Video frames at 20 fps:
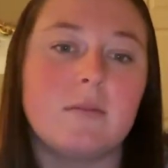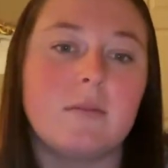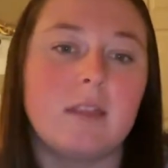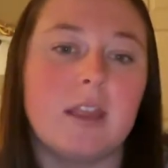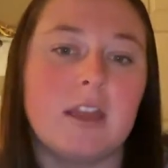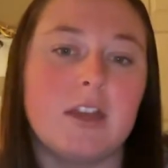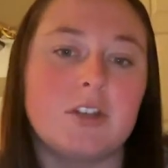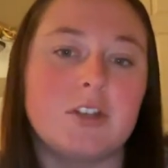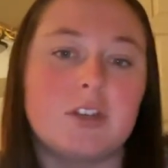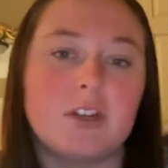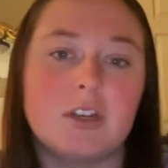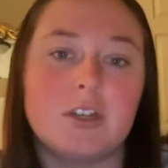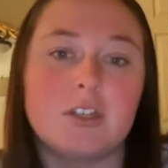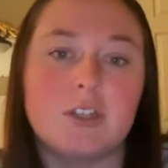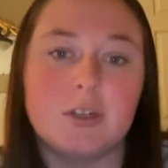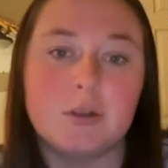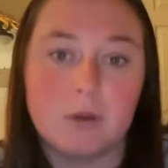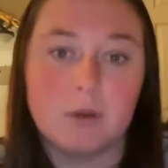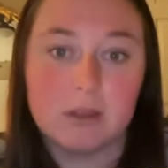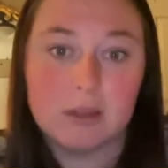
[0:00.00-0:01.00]
They should
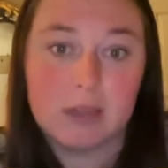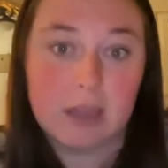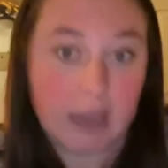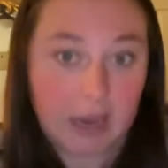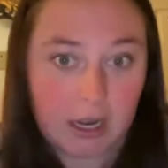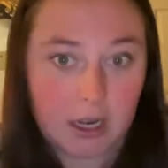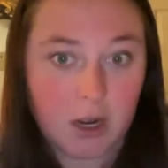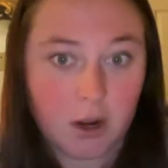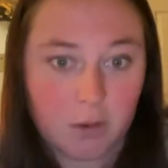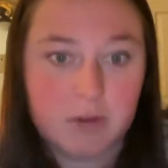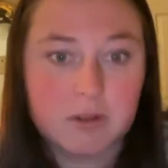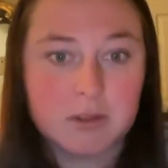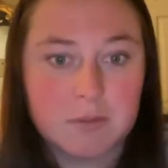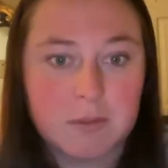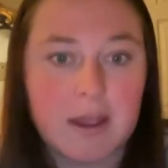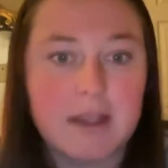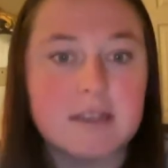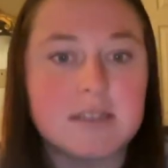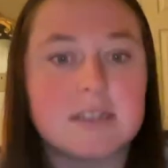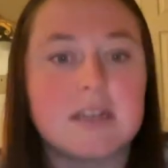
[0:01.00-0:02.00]
do what they know is
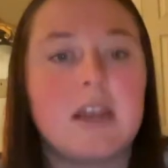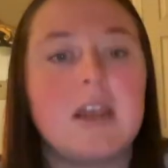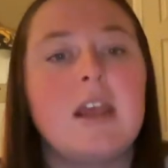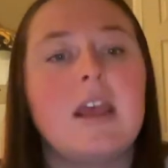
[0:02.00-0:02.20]
best.